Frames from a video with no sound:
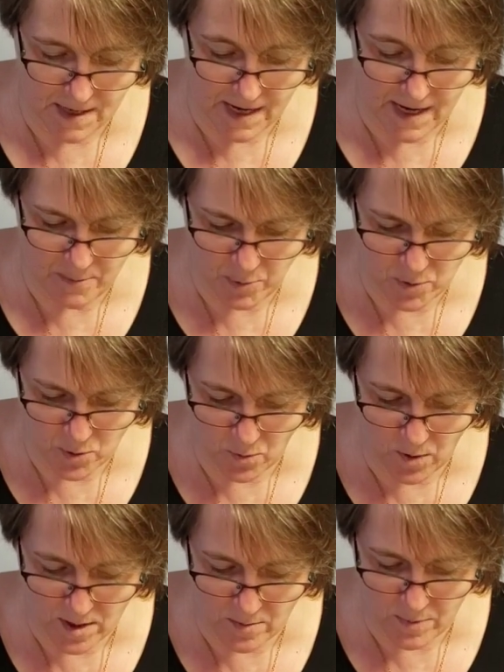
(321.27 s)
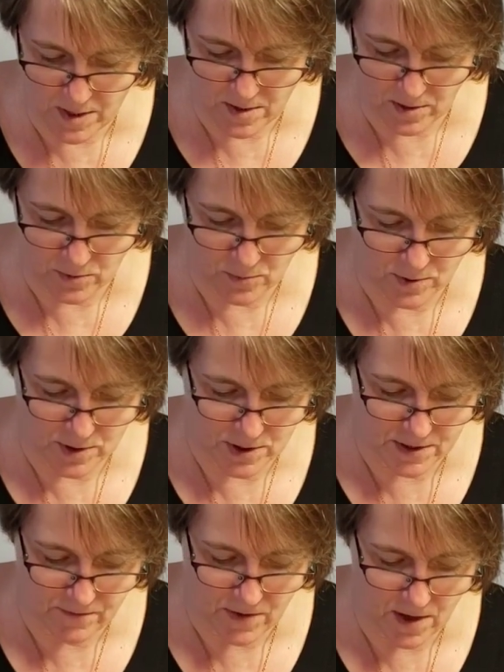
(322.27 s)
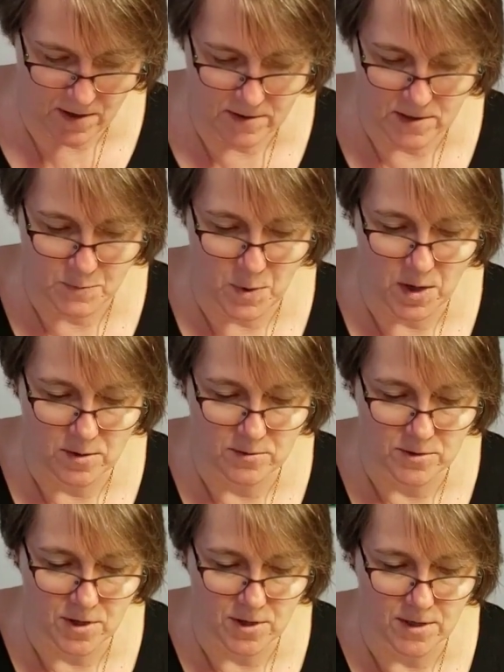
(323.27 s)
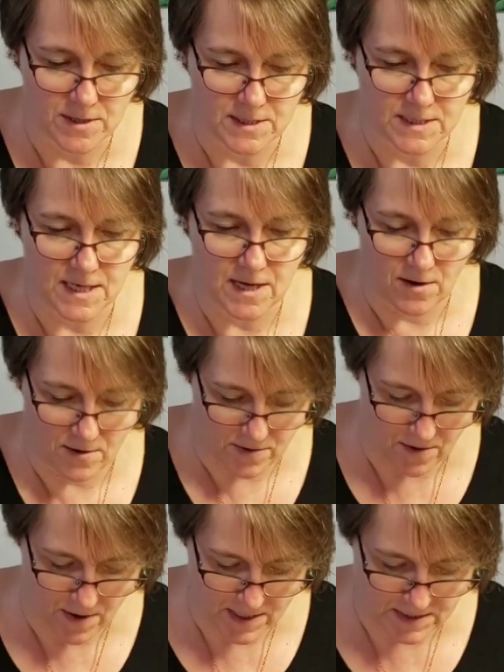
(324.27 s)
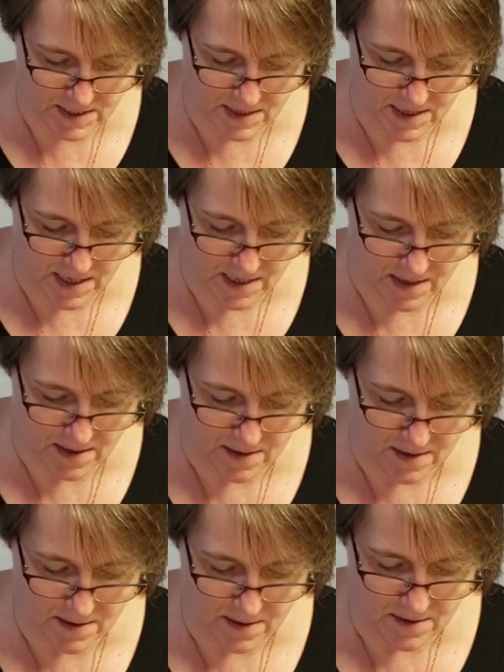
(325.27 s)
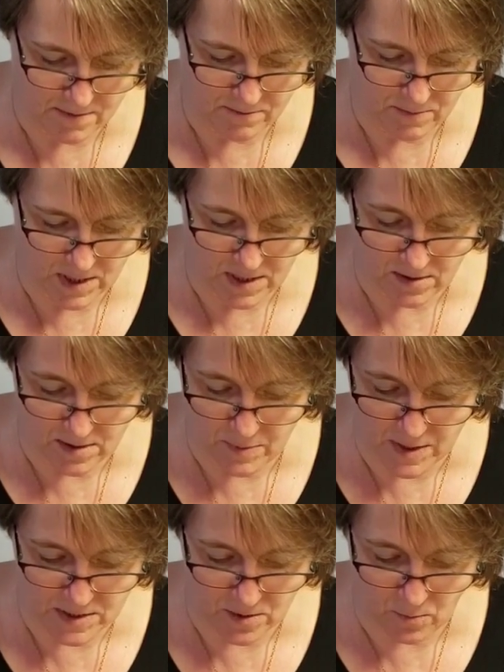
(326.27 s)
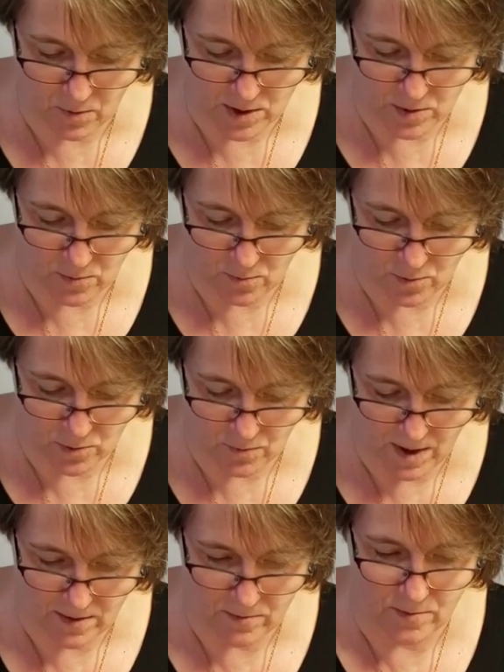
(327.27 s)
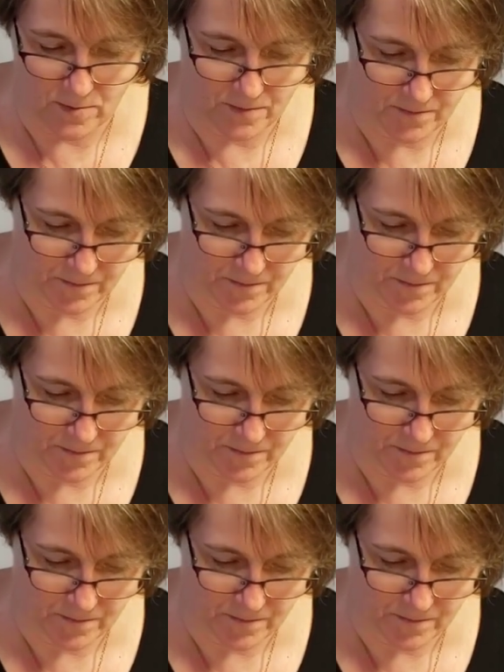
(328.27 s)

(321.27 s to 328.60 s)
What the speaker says: And I put quite a bit of glue because if not, the sparkles aren't going to stay on there as thick. But it all depends on what you would rather.